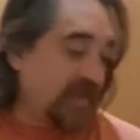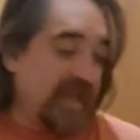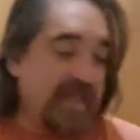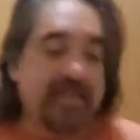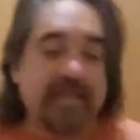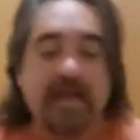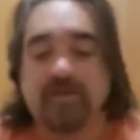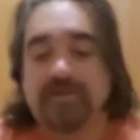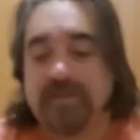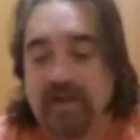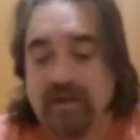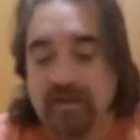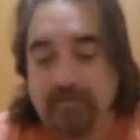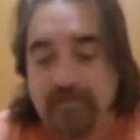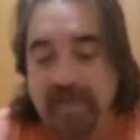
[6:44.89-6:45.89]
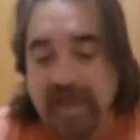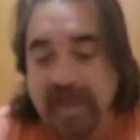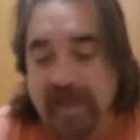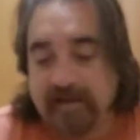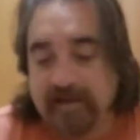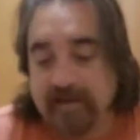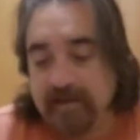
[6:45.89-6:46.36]
On the outside of the
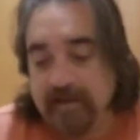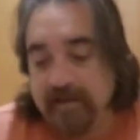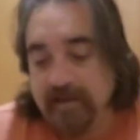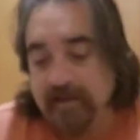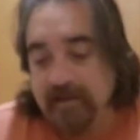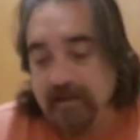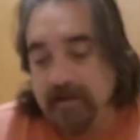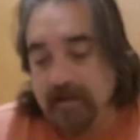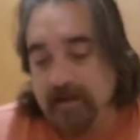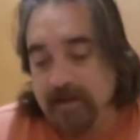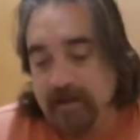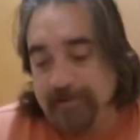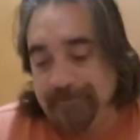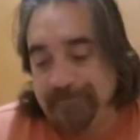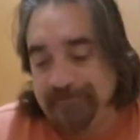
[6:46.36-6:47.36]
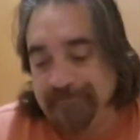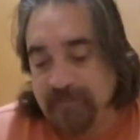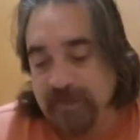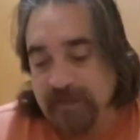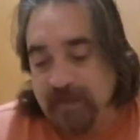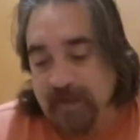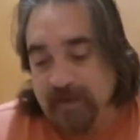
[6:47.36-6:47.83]
pack, I
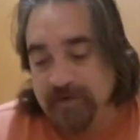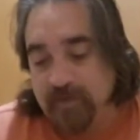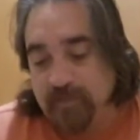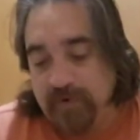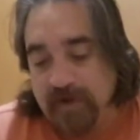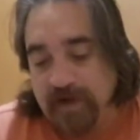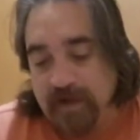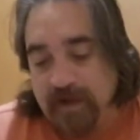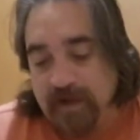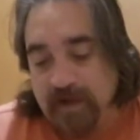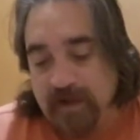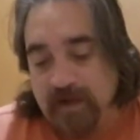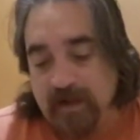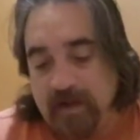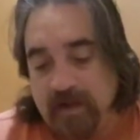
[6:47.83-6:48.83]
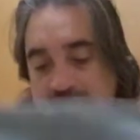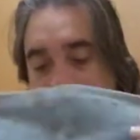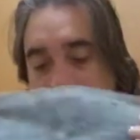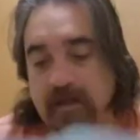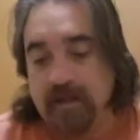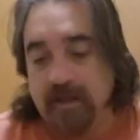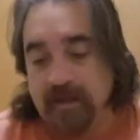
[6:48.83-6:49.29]
do bring
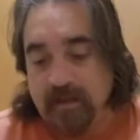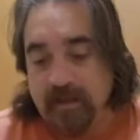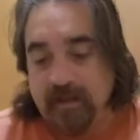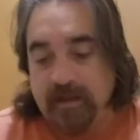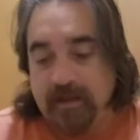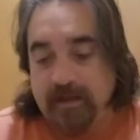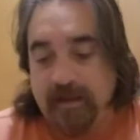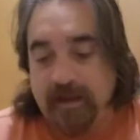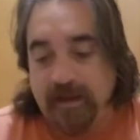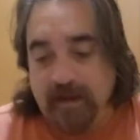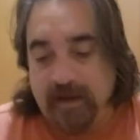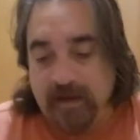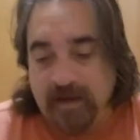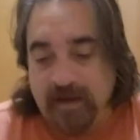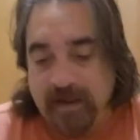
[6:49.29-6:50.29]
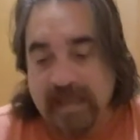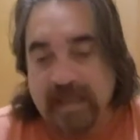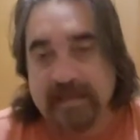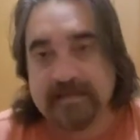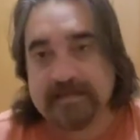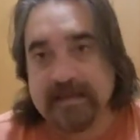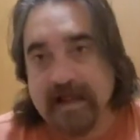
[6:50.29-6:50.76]
a
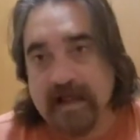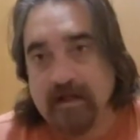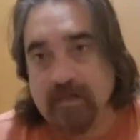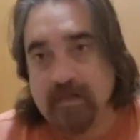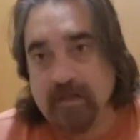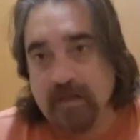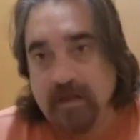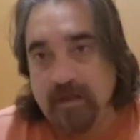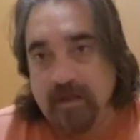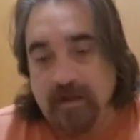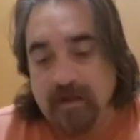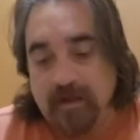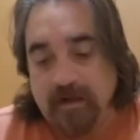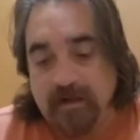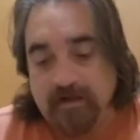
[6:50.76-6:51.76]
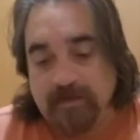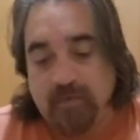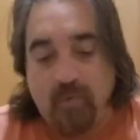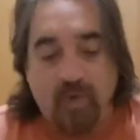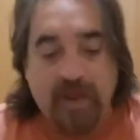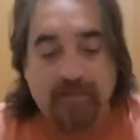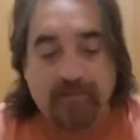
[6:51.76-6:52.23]
hand towel
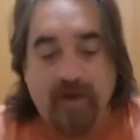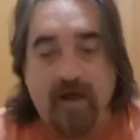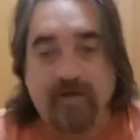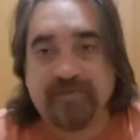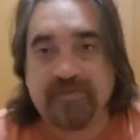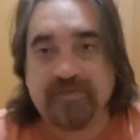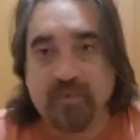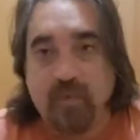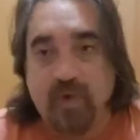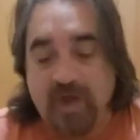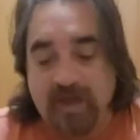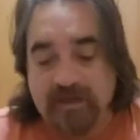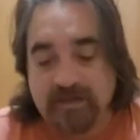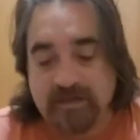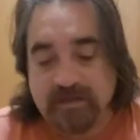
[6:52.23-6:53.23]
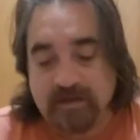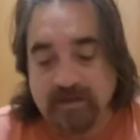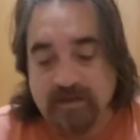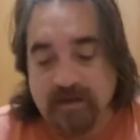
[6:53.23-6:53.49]
to wipe off sweat,